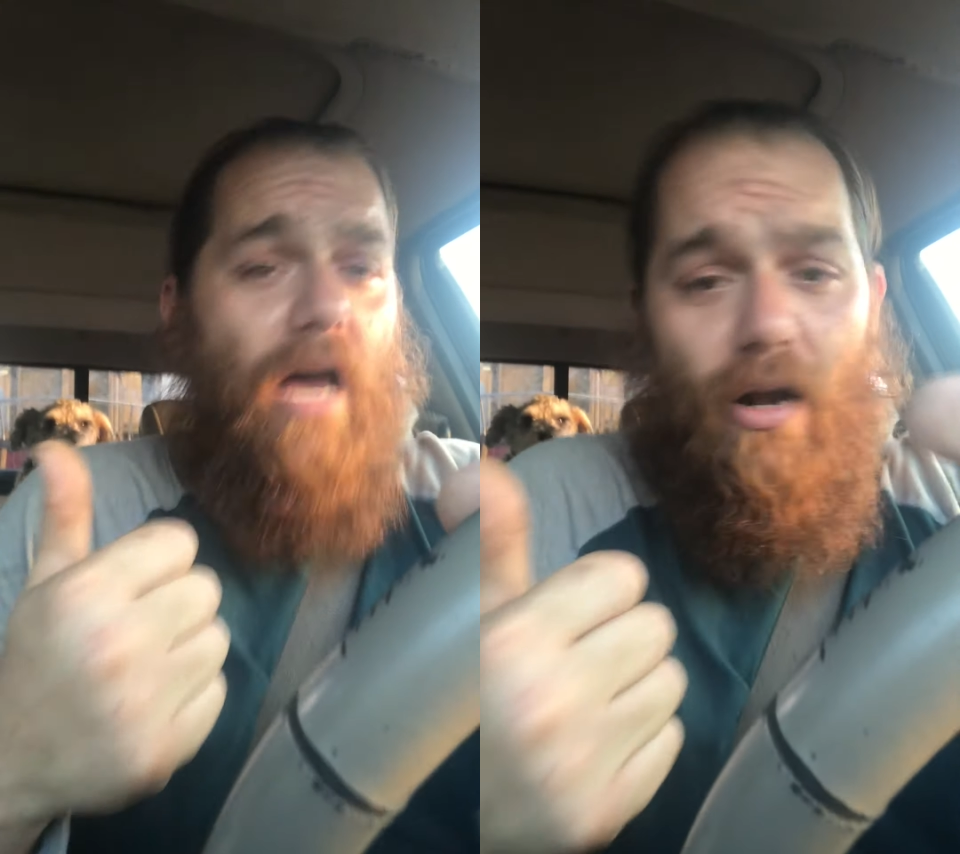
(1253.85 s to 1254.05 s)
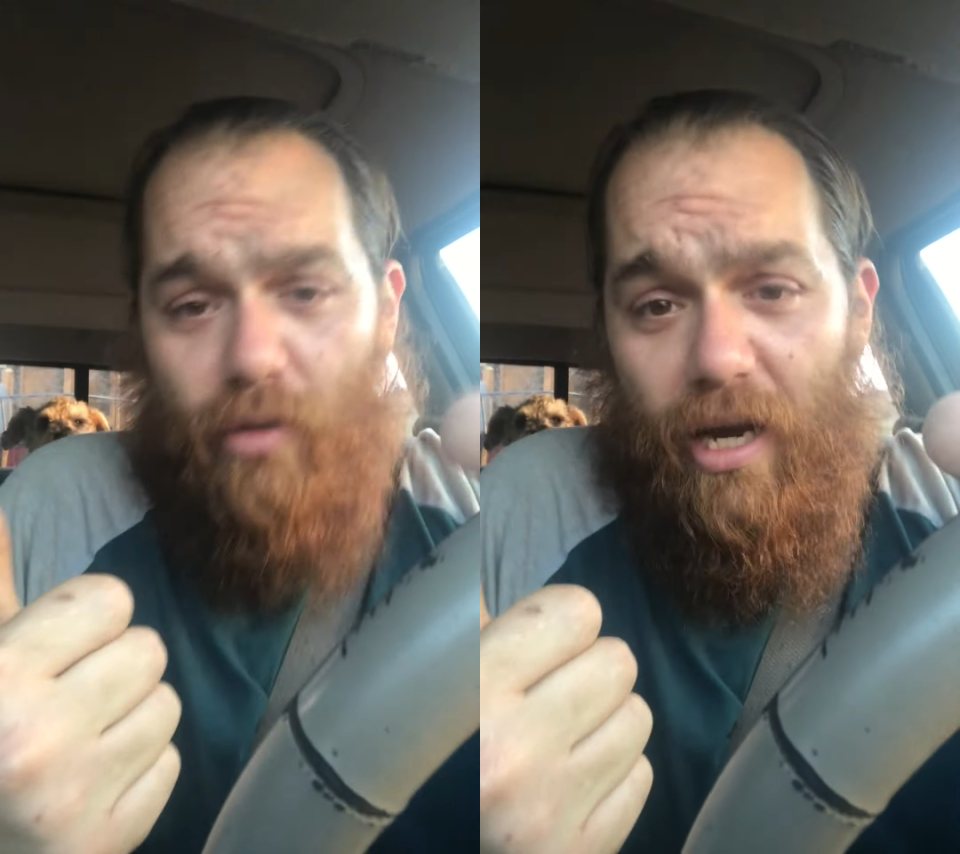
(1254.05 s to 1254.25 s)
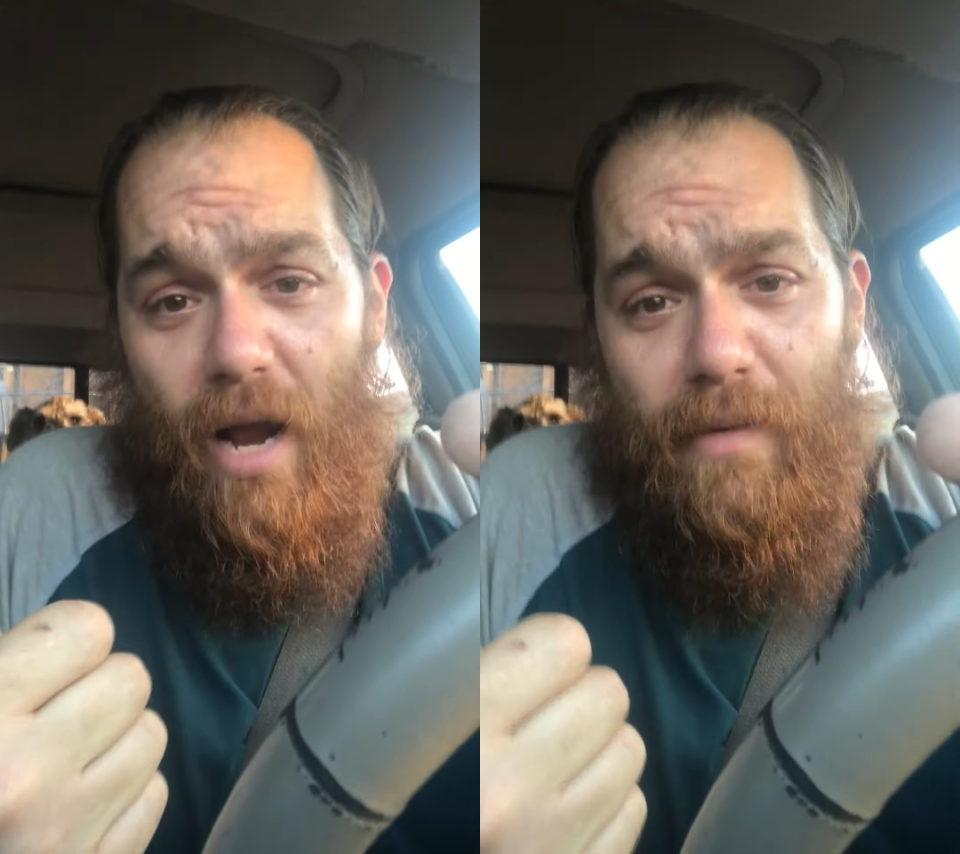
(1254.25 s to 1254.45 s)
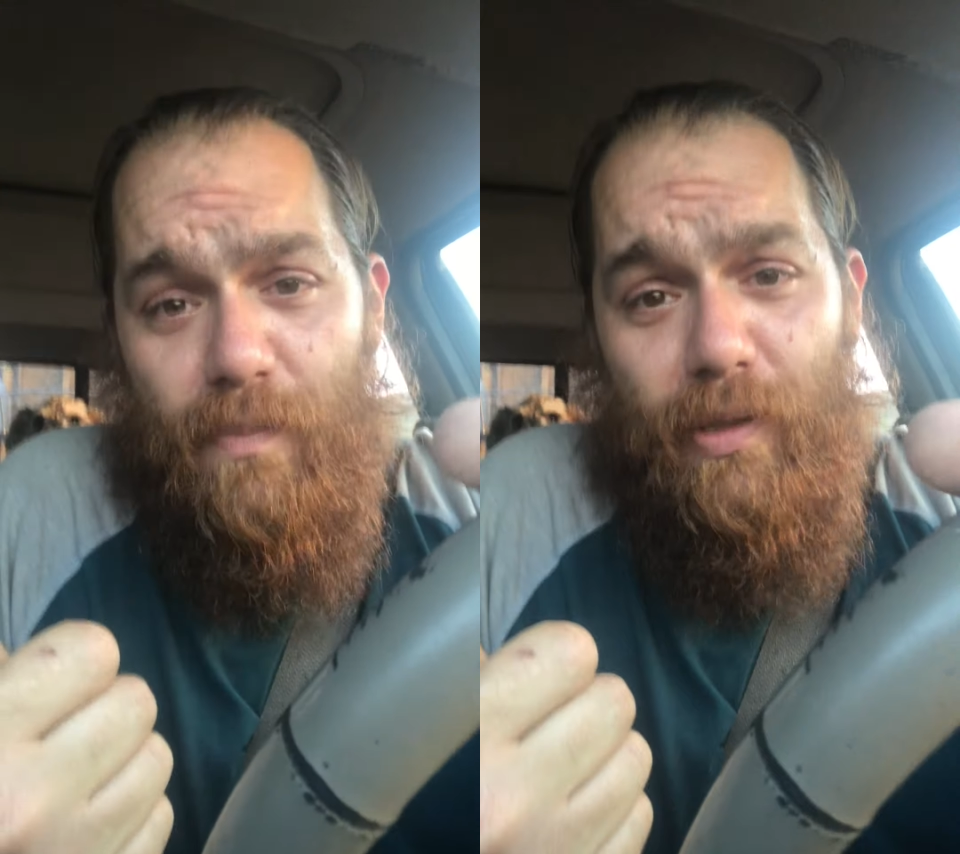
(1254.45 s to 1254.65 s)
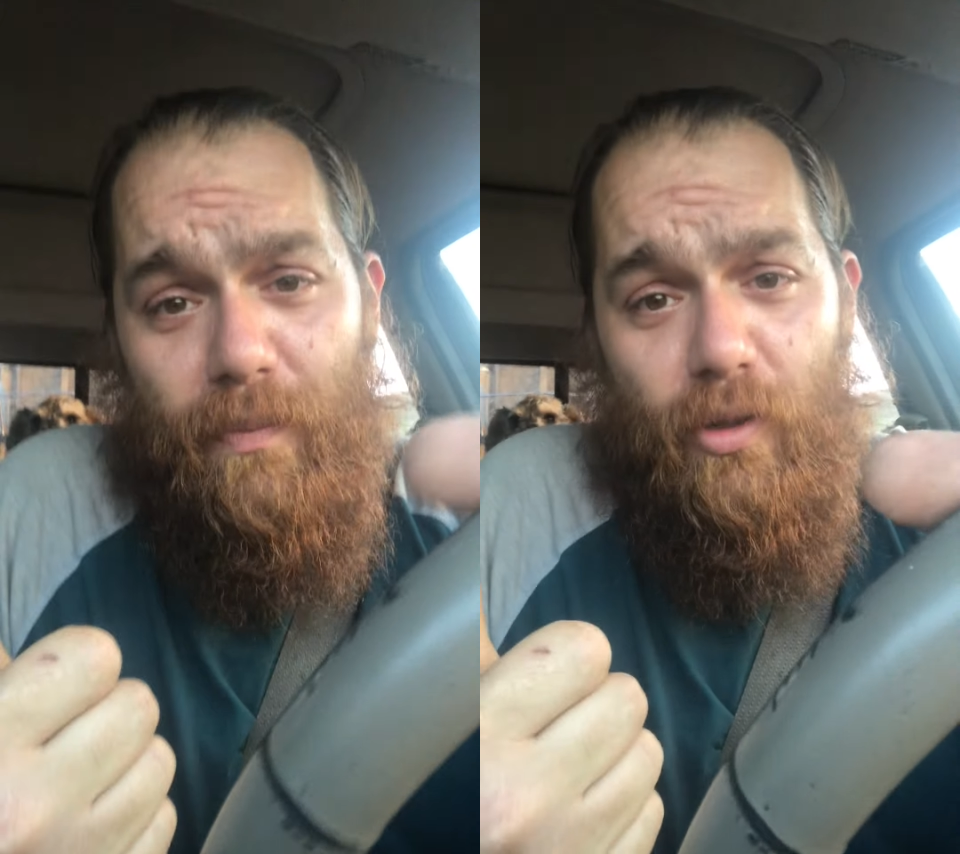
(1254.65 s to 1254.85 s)
I don't care how many
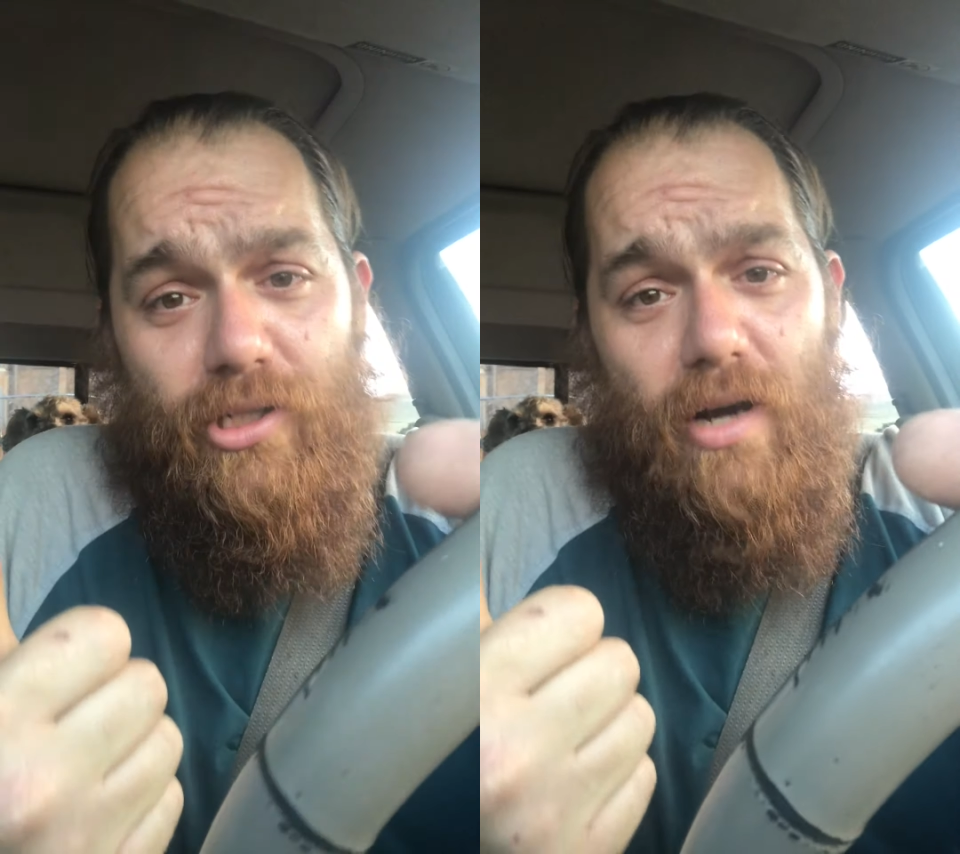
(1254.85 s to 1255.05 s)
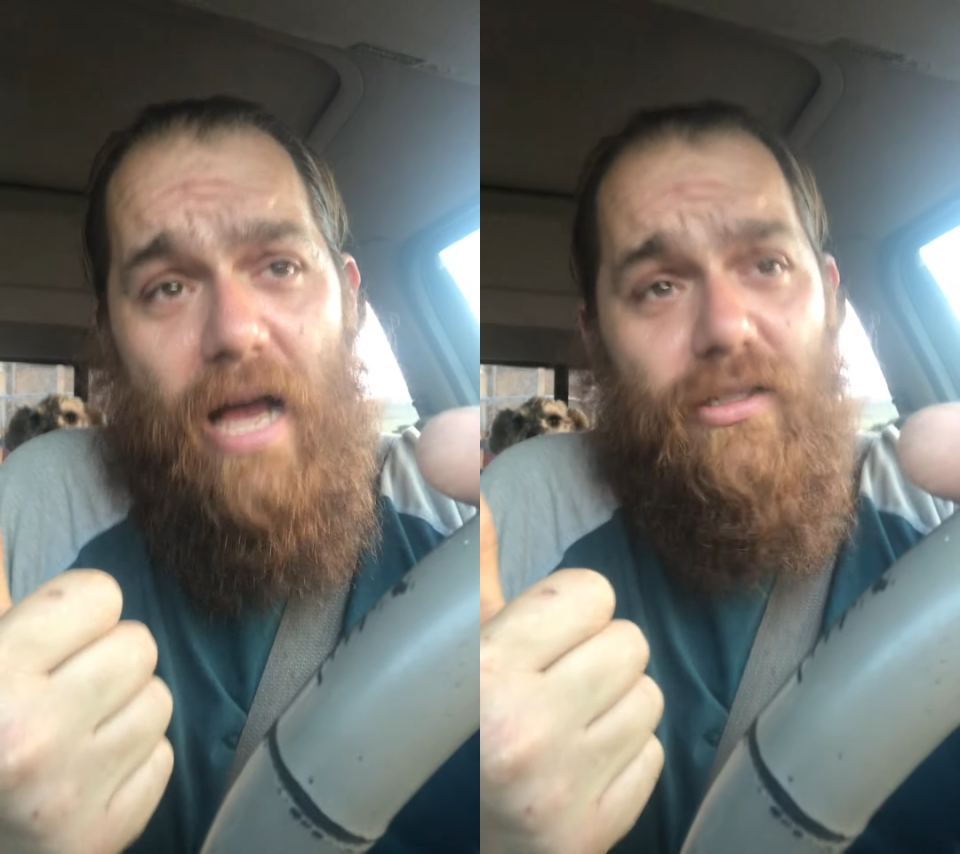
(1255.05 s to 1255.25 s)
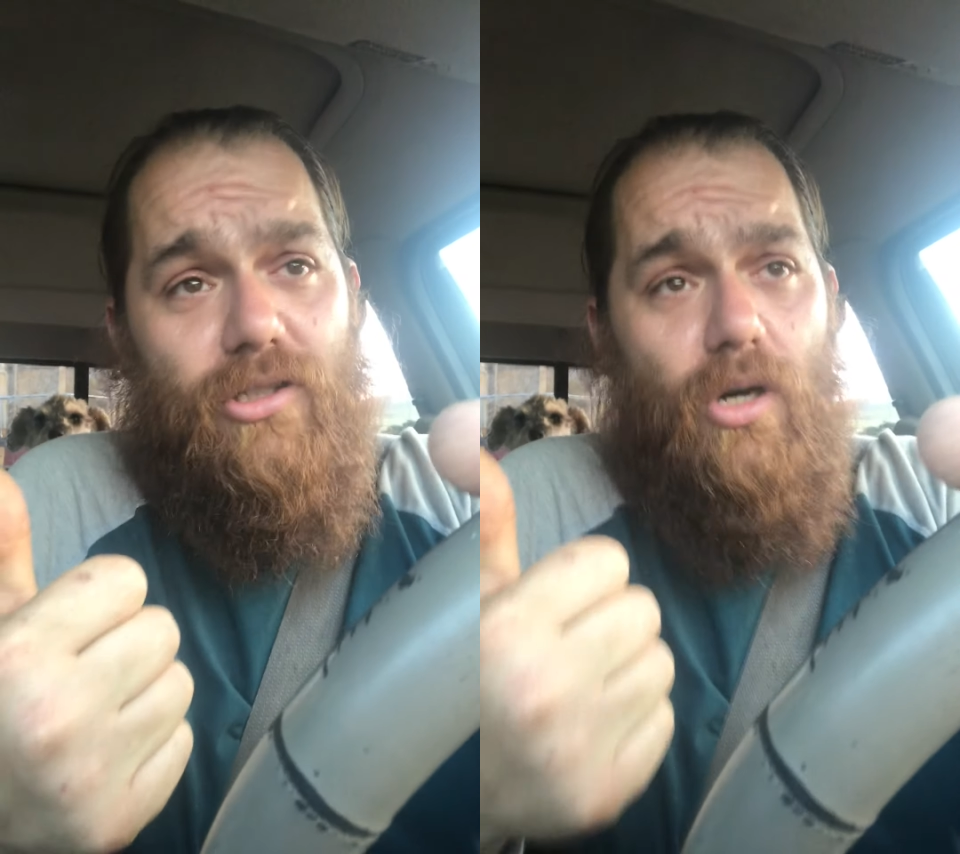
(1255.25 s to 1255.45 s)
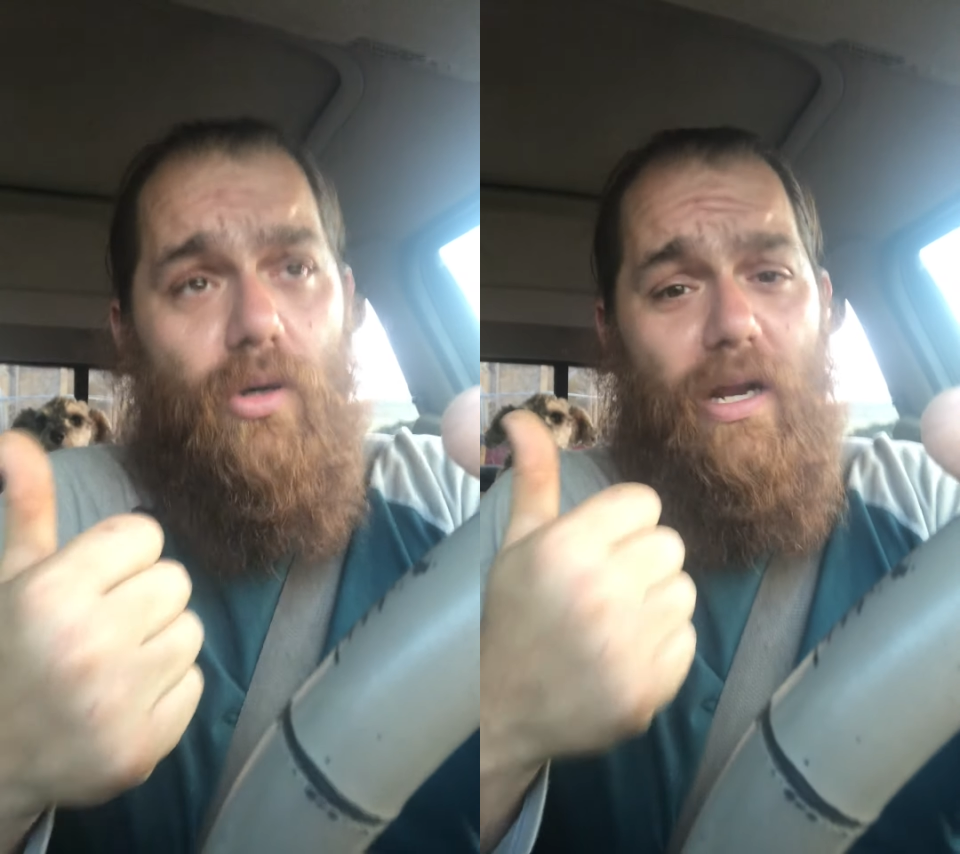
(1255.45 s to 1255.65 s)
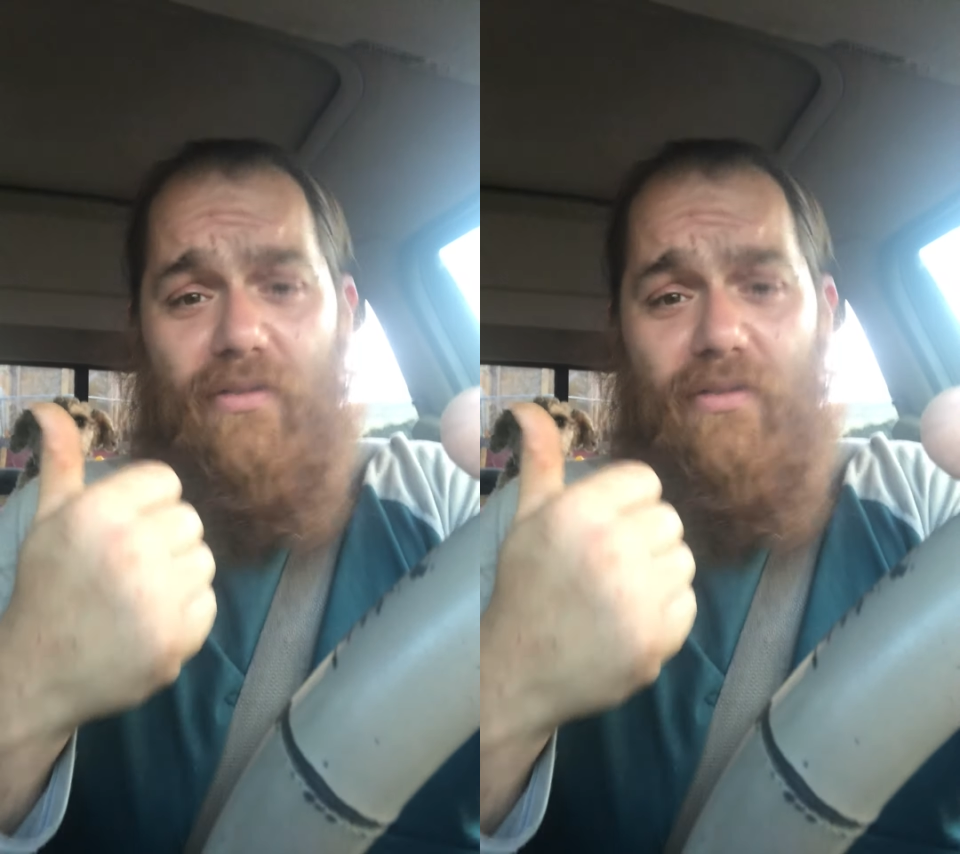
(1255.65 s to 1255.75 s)
people in your household,